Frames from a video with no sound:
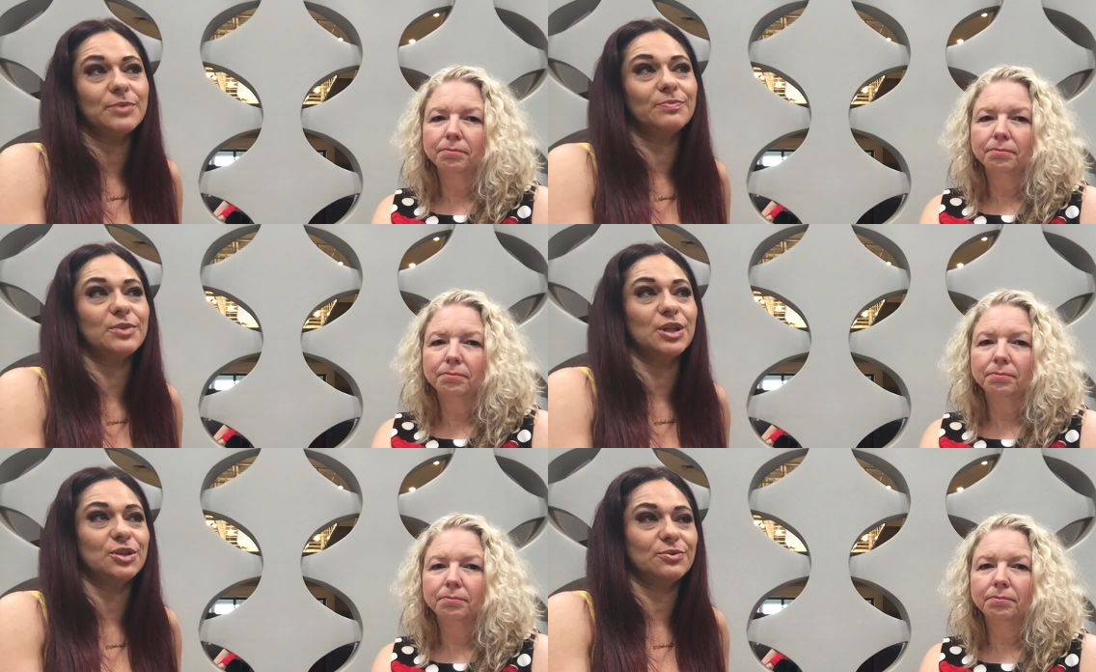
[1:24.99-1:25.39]

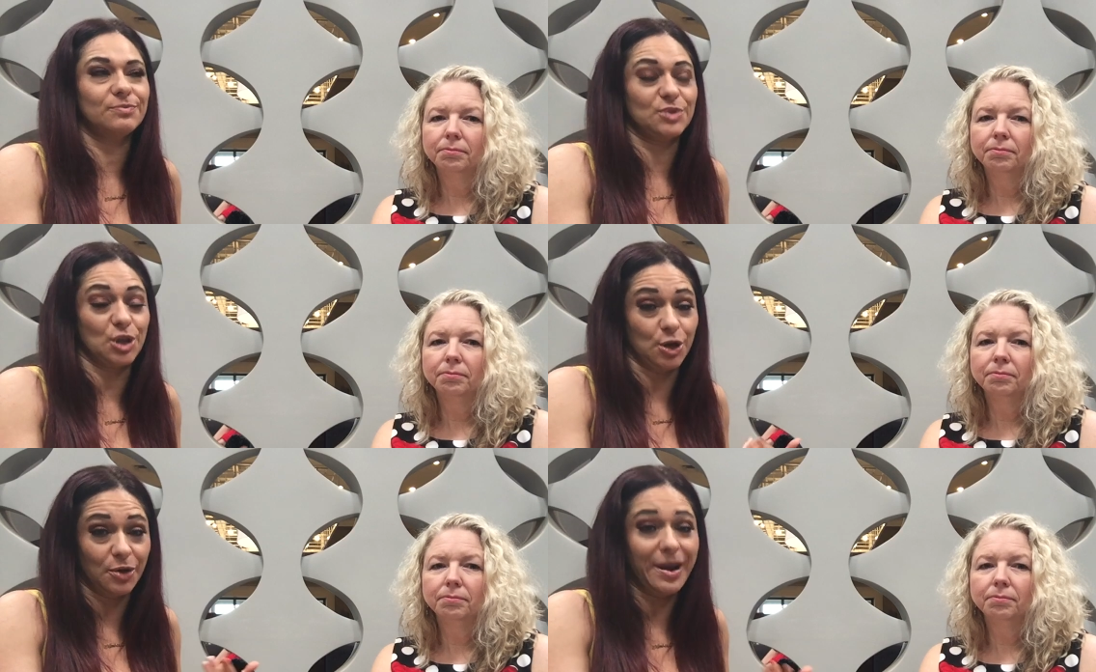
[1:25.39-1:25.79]
Speaker 1: the
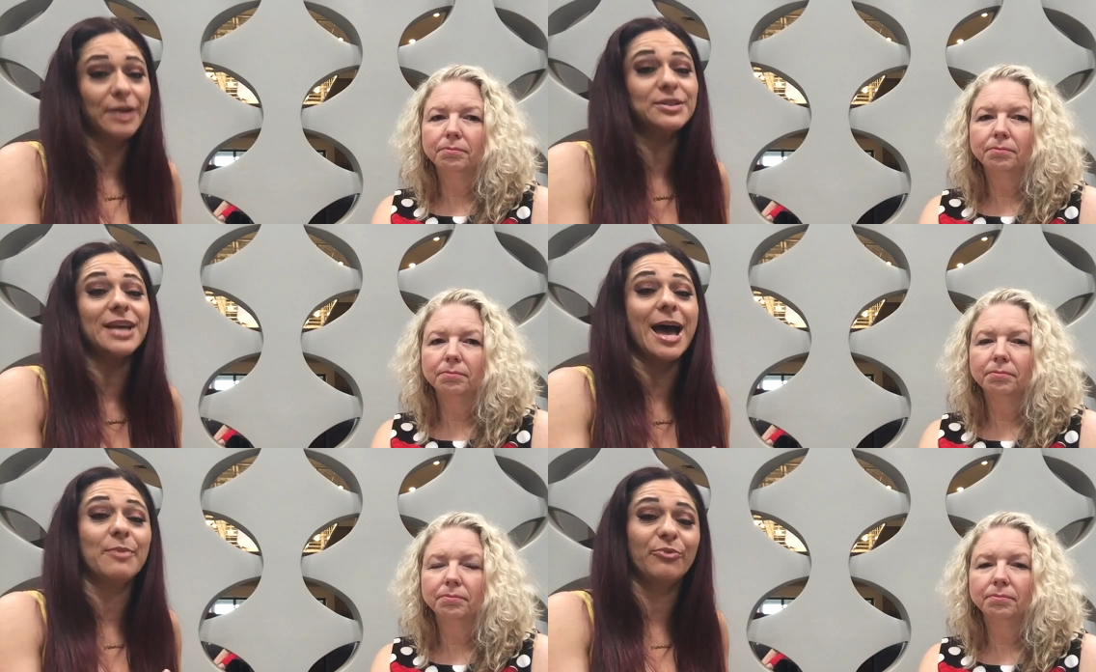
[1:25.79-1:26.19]
turnaround
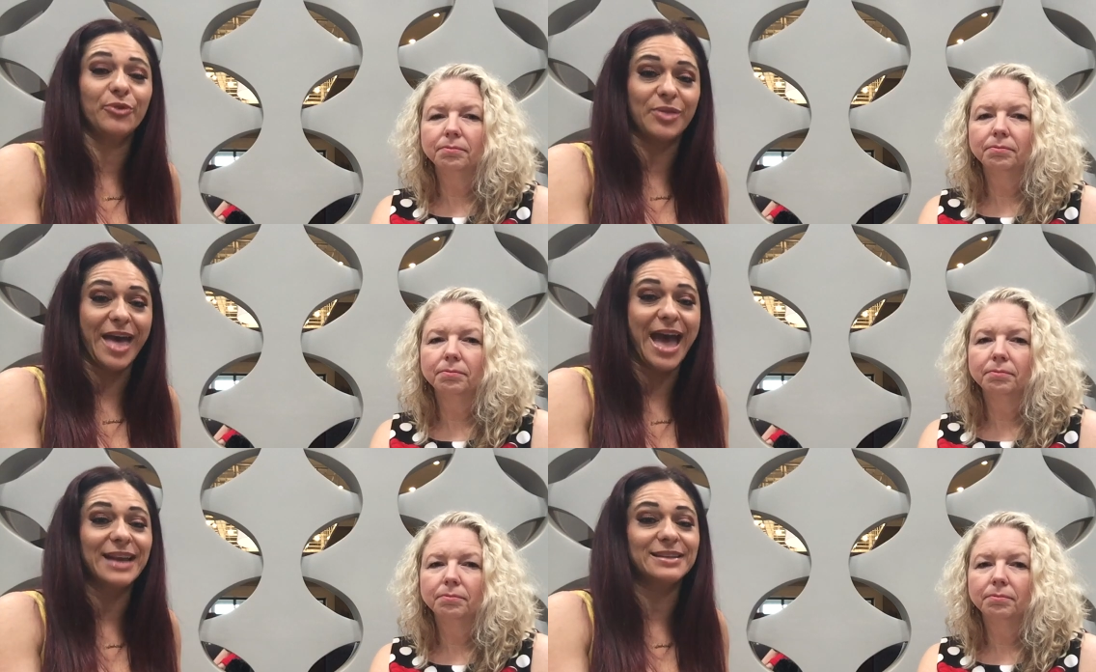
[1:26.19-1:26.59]
time for
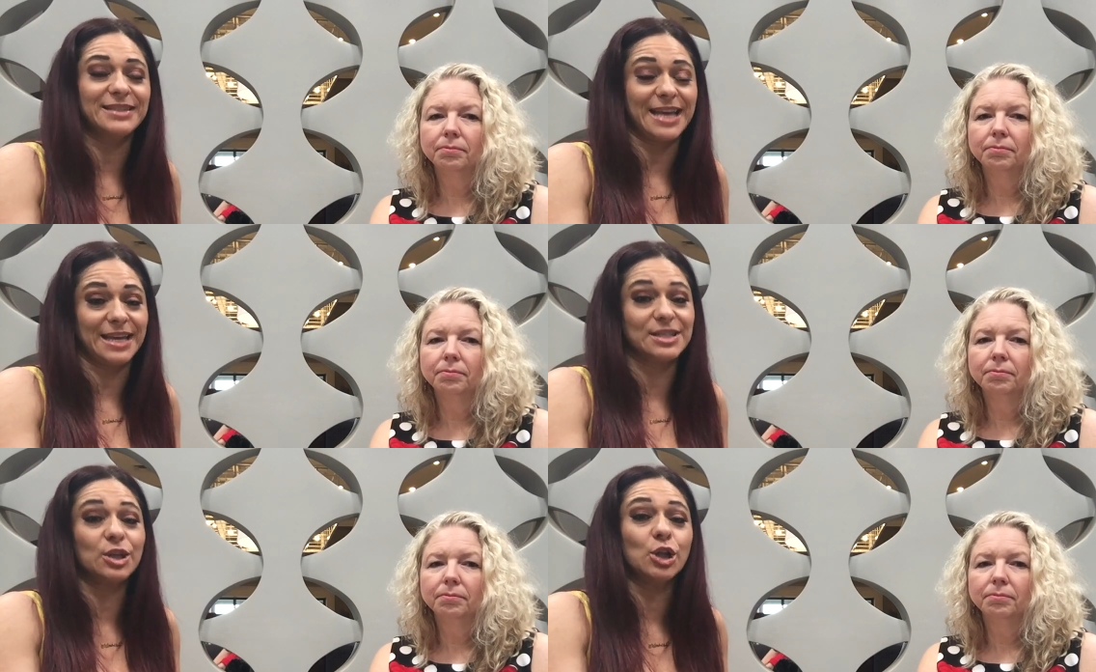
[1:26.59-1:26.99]
that
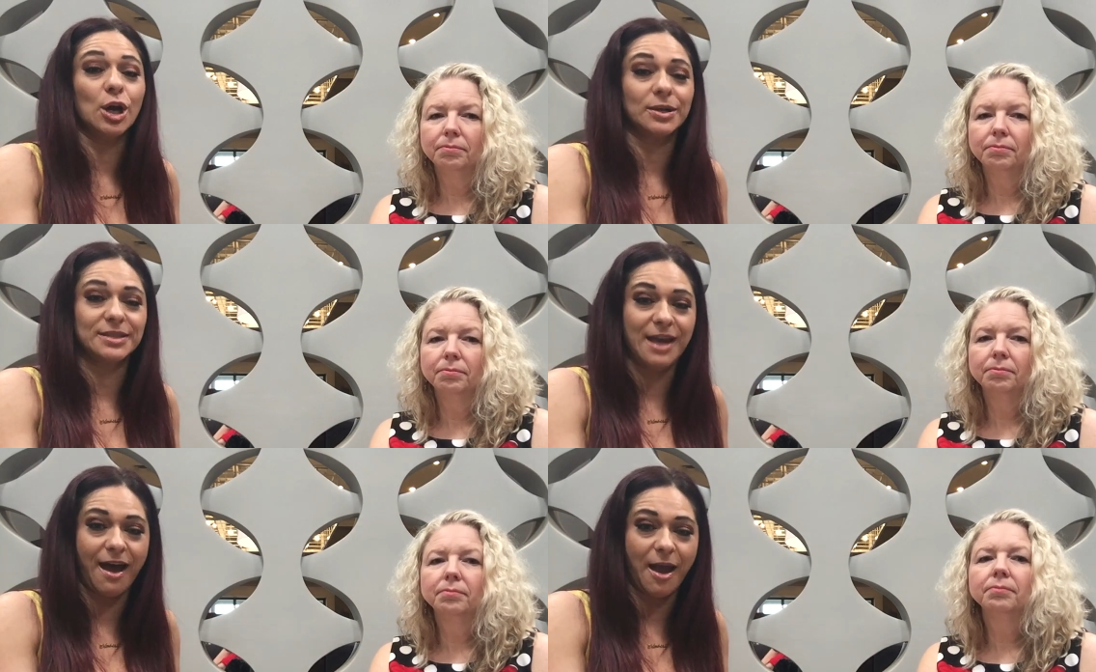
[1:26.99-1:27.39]
takes a long
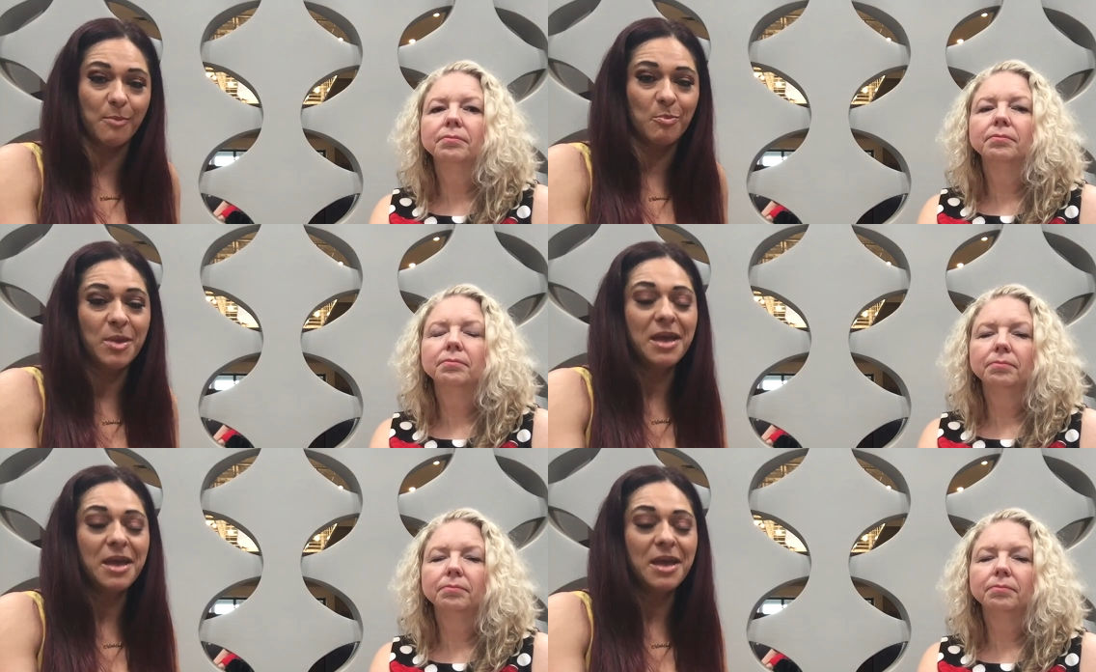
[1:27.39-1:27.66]
time.